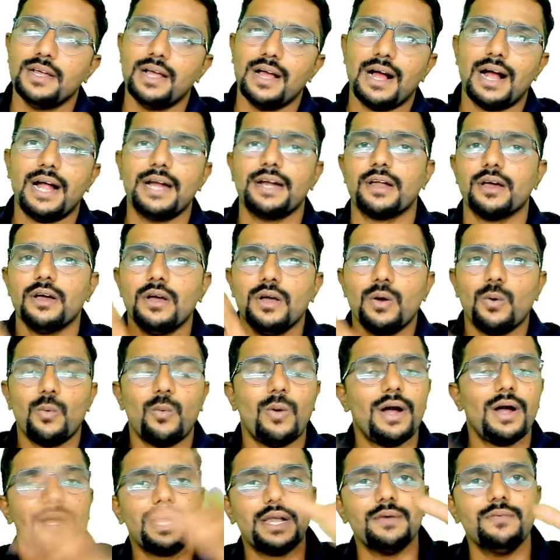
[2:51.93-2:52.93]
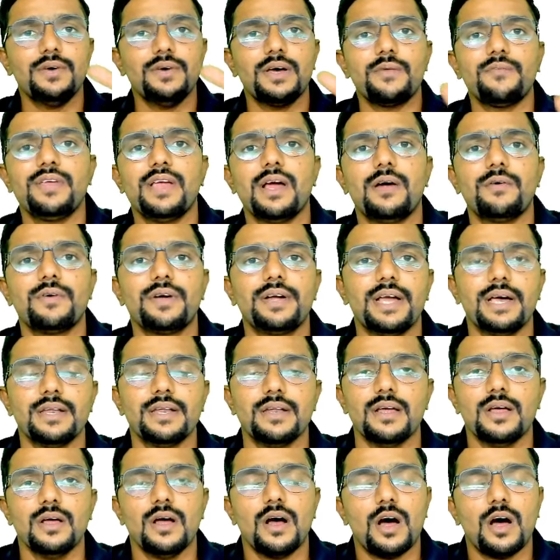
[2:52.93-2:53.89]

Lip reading: And whatever we have done